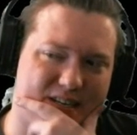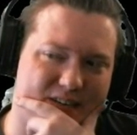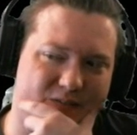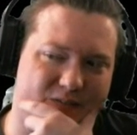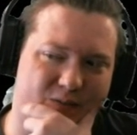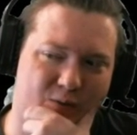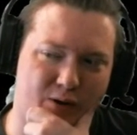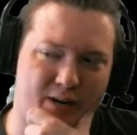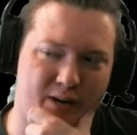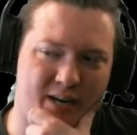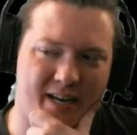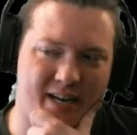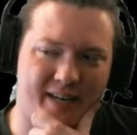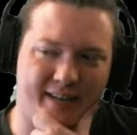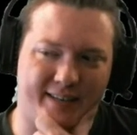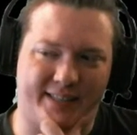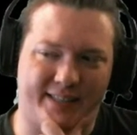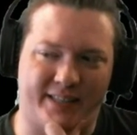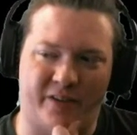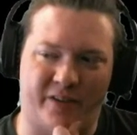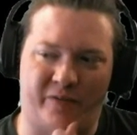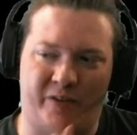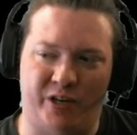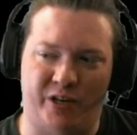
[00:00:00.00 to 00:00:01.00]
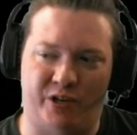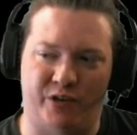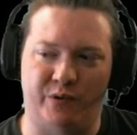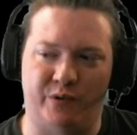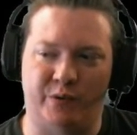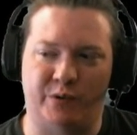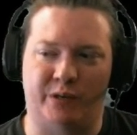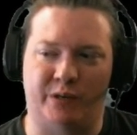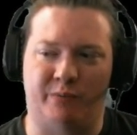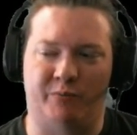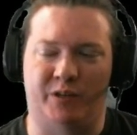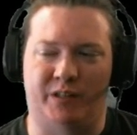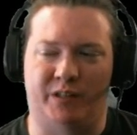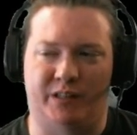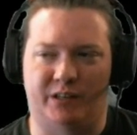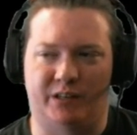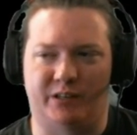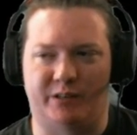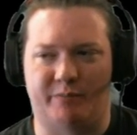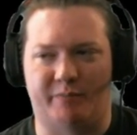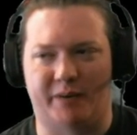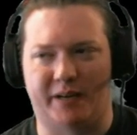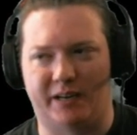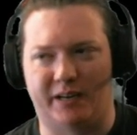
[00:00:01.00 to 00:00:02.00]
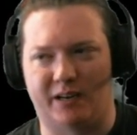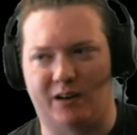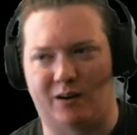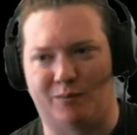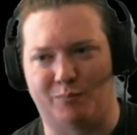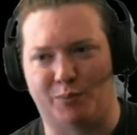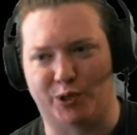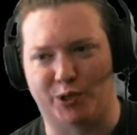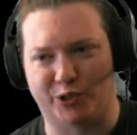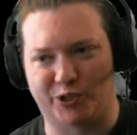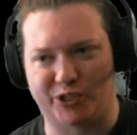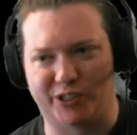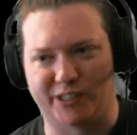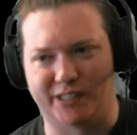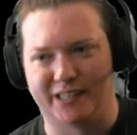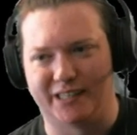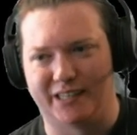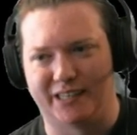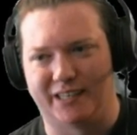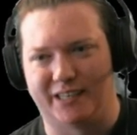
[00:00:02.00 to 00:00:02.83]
48 to 72, somewhere in there, depending on person,